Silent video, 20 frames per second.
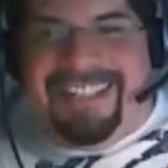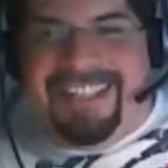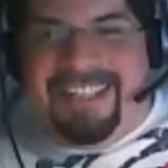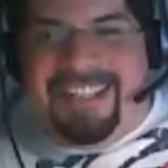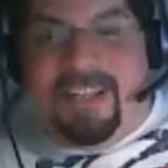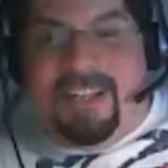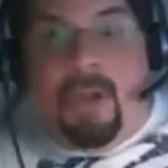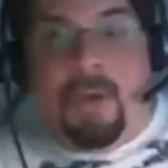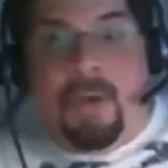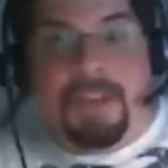
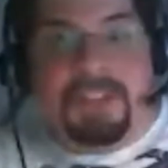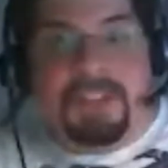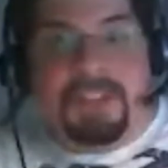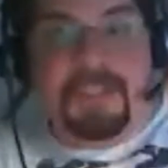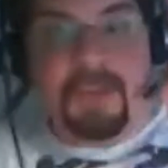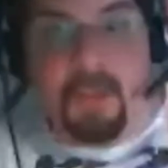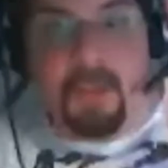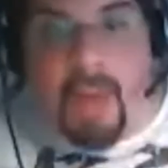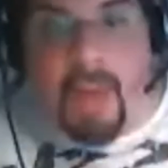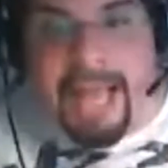No, it's
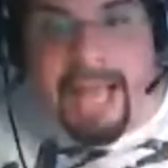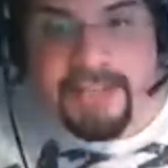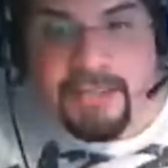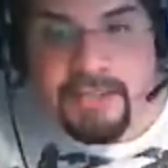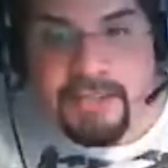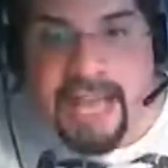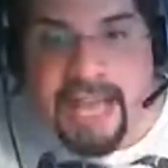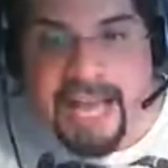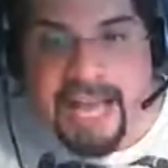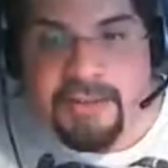2
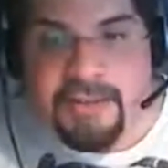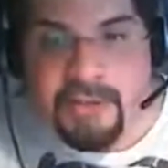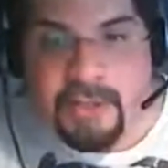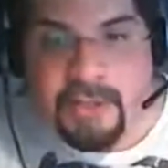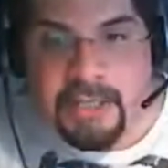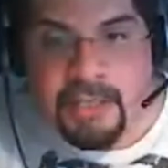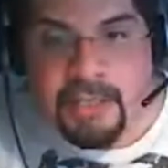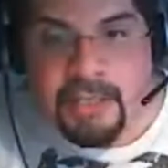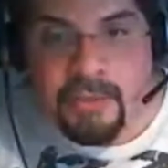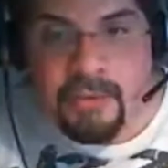actions
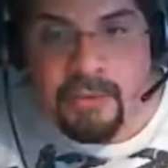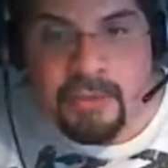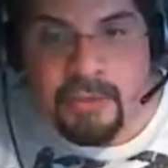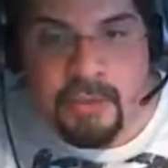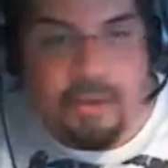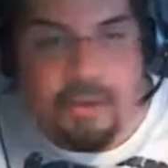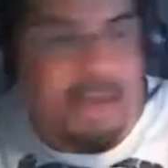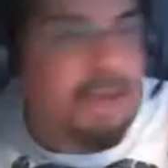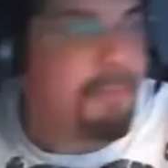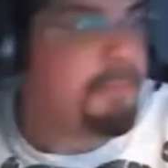actually. You have